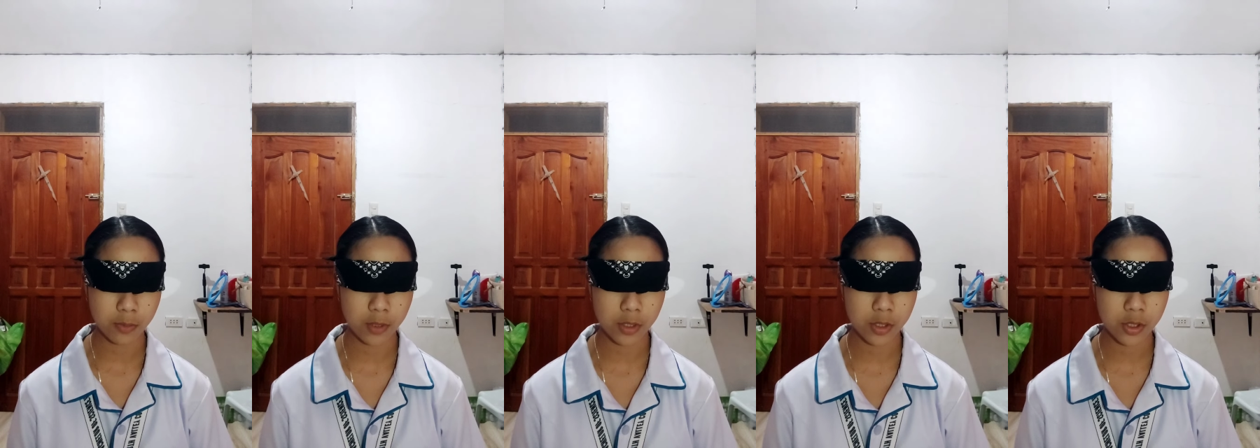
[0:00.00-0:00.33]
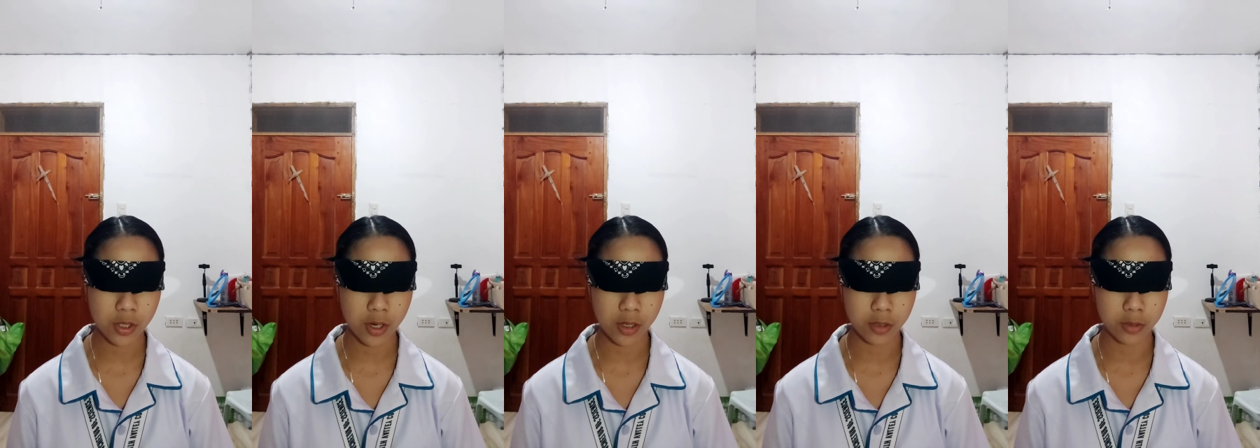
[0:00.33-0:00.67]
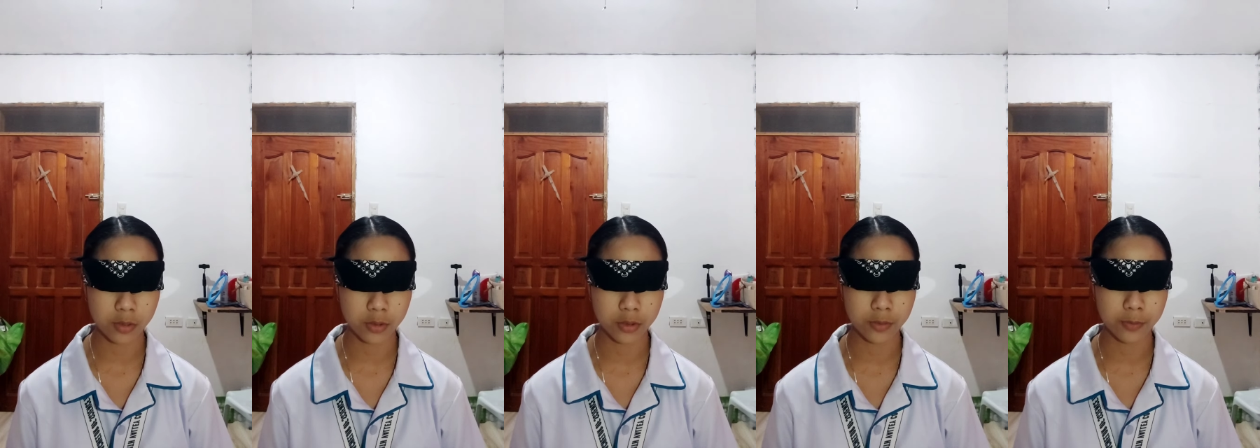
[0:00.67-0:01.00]
which are
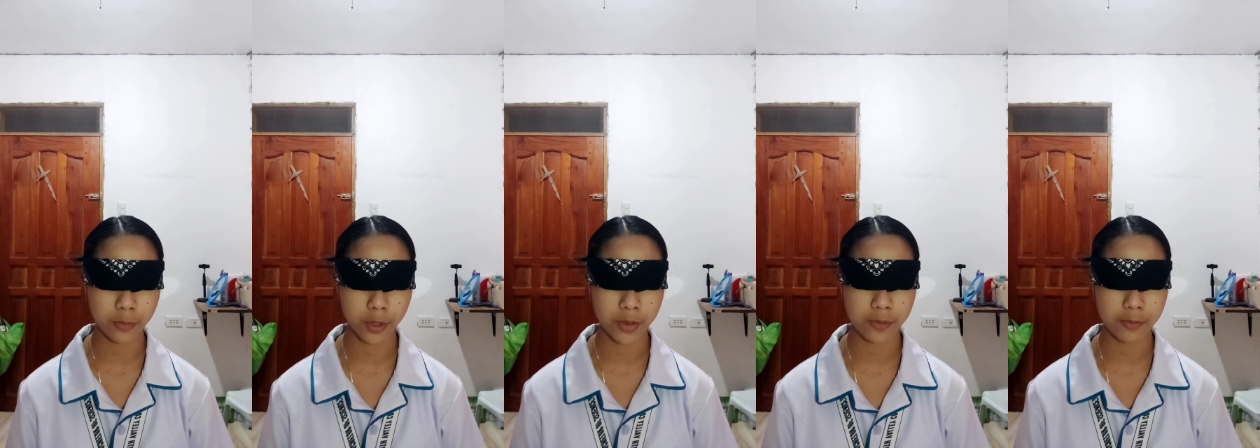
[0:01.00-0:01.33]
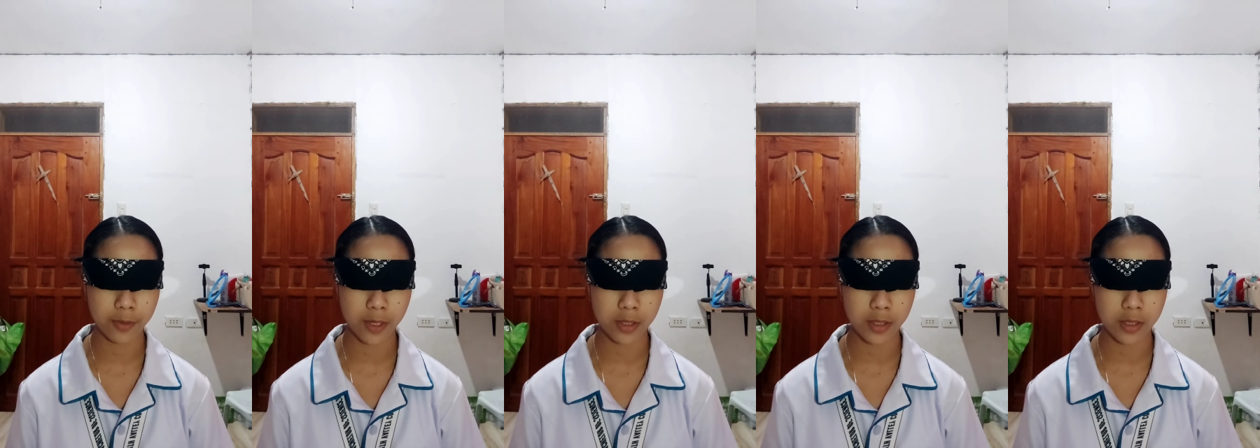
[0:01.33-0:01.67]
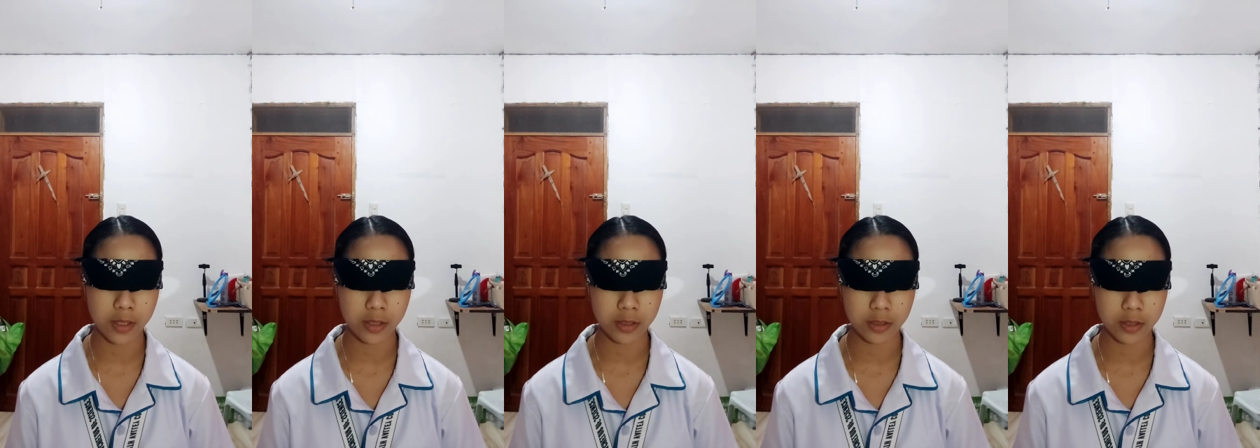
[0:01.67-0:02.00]
good for
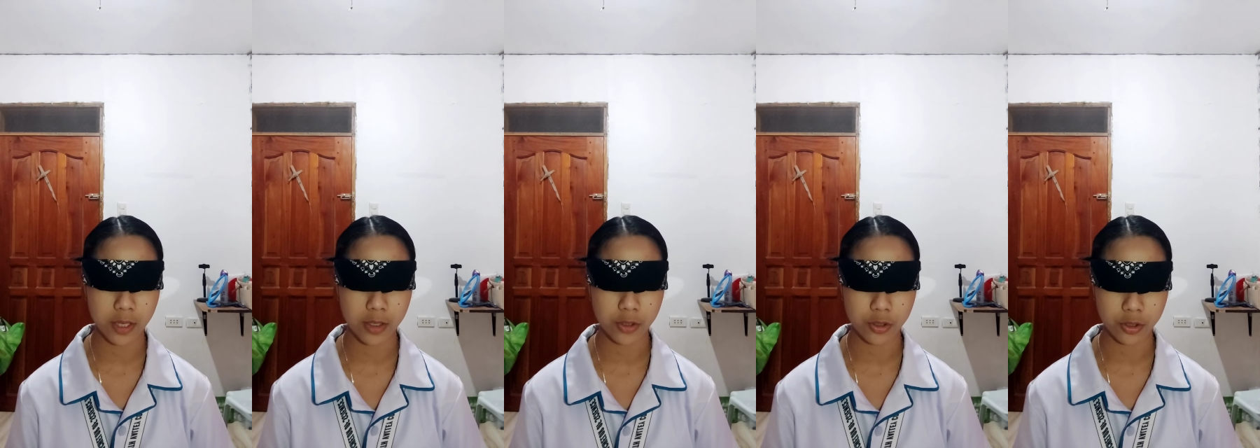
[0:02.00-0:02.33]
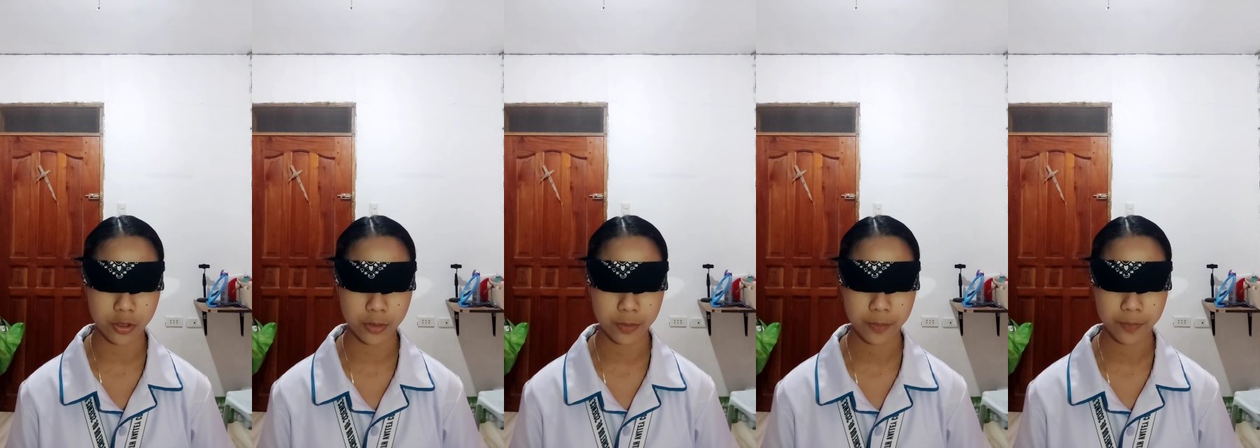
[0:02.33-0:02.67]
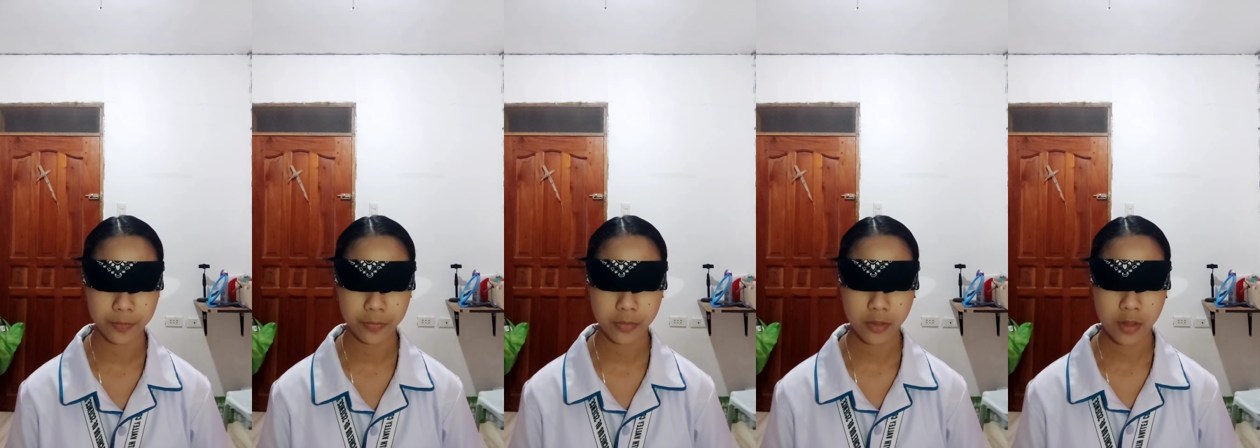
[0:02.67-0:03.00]
evading danger.
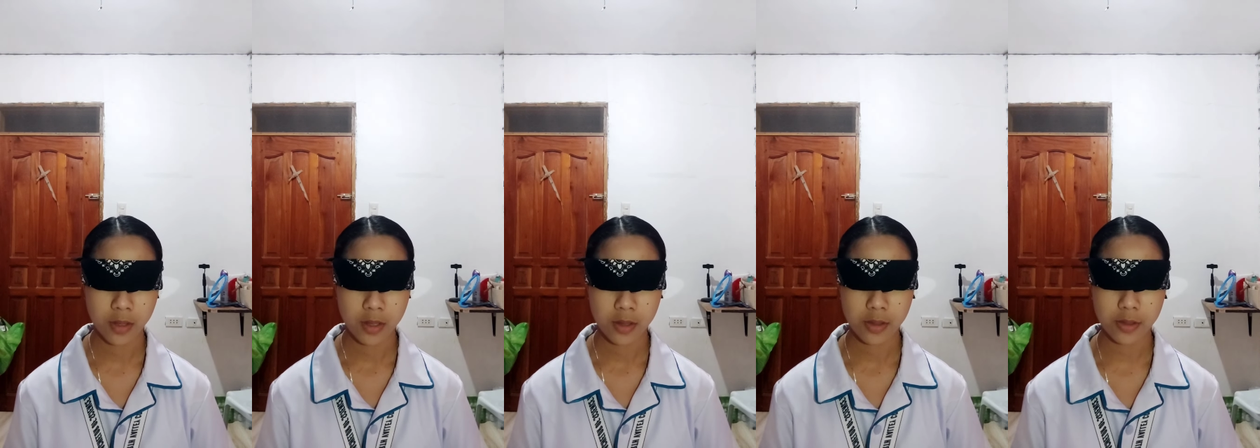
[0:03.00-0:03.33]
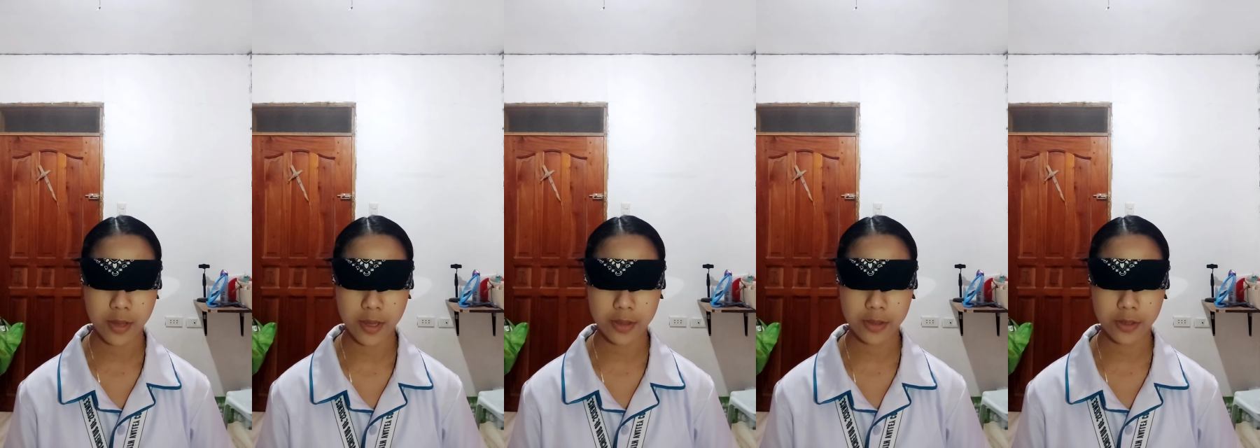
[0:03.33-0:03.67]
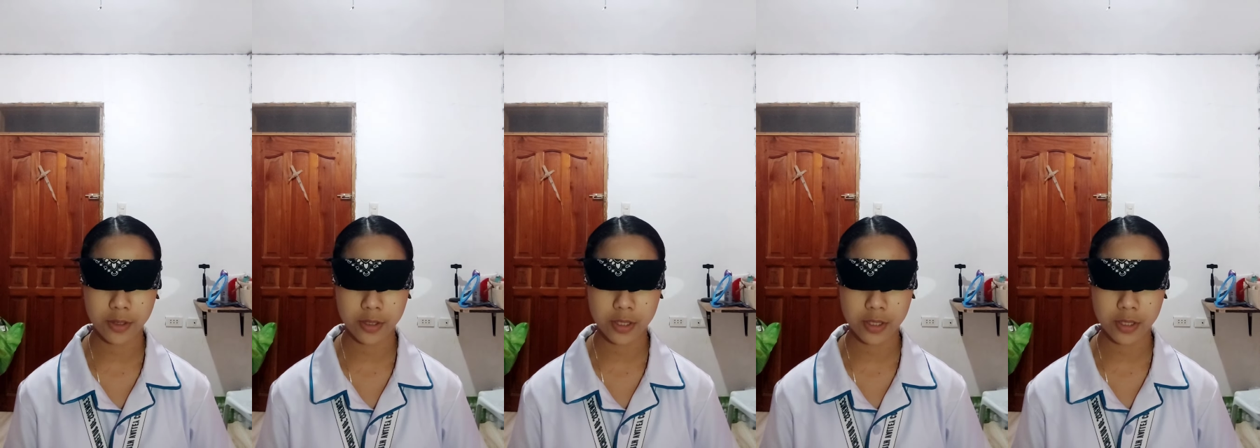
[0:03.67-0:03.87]
Then there